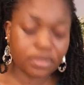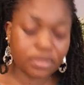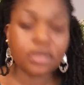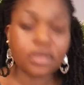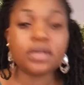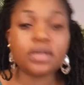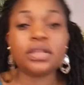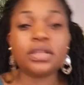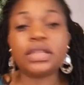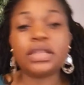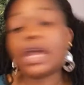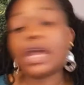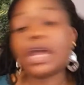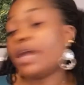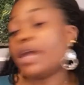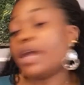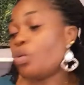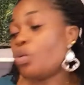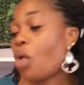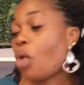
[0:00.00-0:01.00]
Then
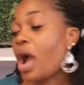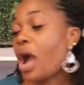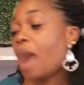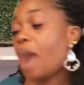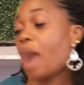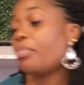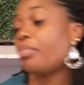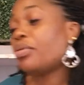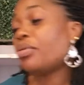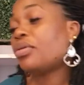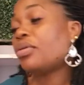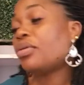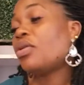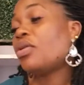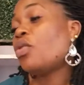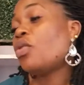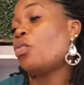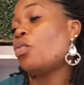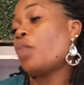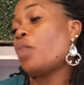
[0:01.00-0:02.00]
what happened?
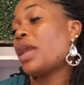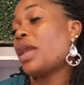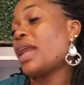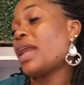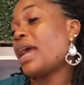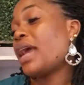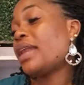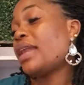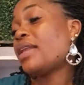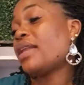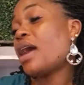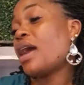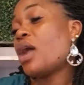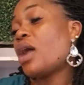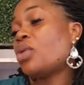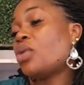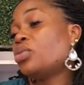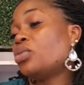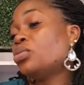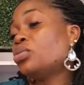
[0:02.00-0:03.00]
When I
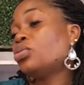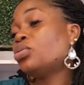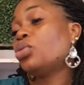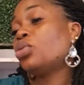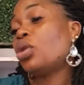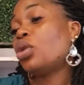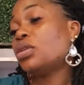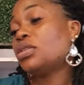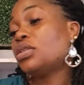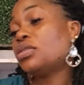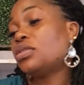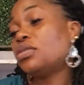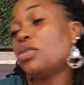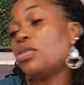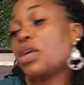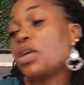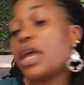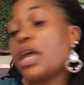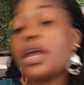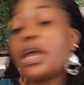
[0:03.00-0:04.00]
now got,
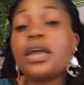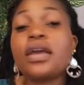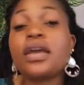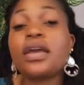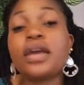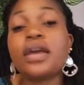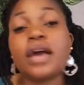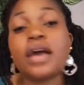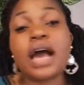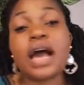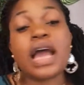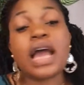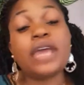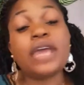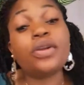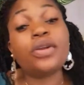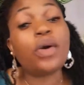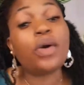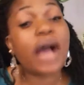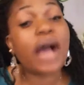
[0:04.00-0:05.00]
okay,
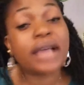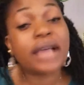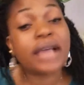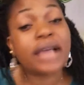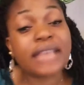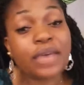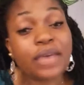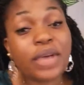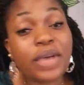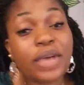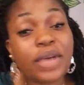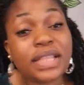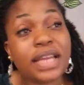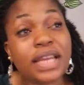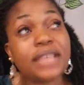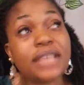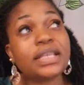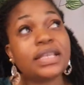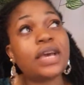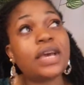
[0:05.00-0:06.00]
as I went there, they
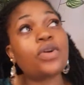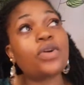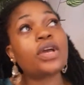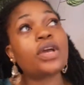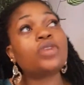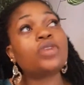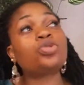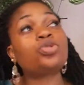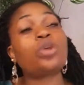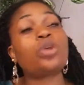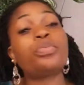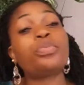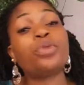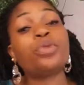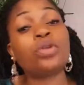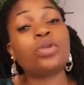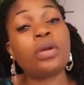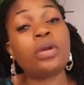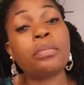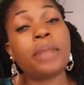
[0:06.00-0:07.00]
say, okay, drop your
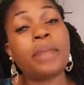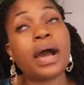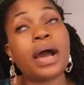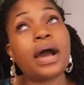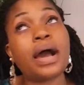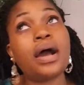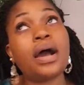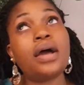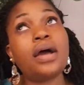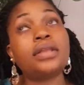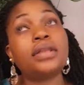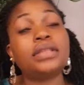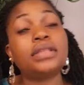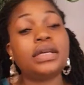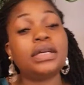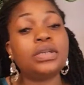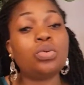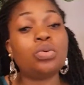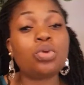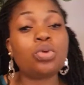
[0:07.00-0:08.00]
number, that they
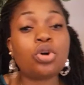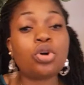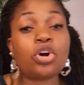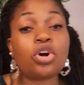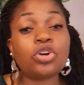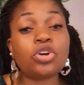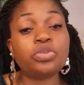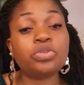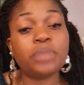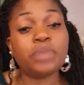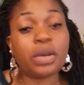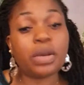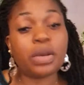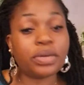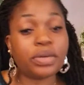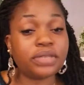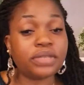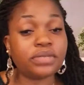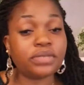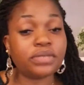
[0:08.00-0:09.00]
will call me. I was
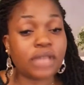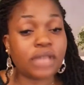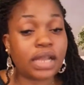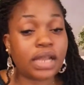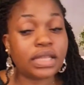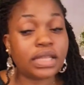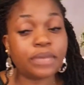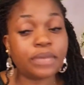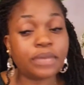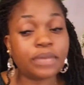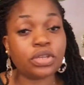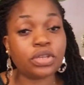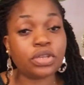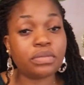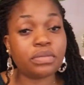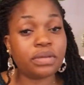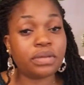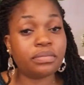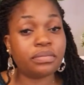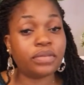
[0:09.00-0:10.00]
even telling them to
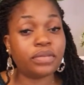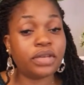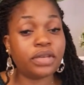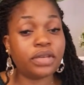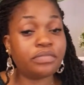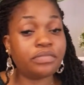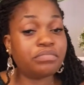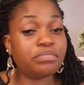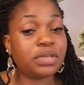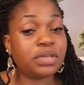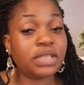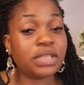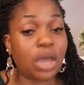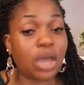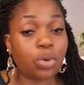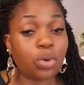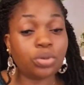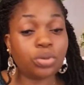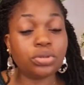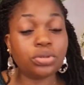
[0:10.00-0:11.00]
give me their
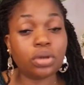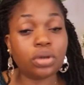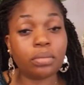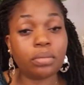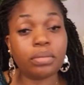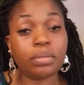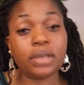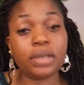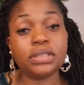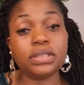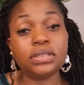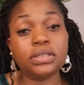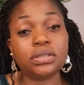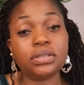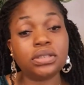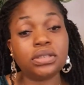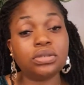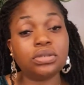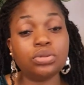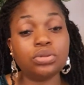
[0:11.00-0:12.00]
own number. They said
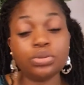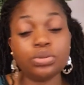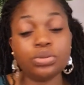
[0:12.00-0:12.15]
no.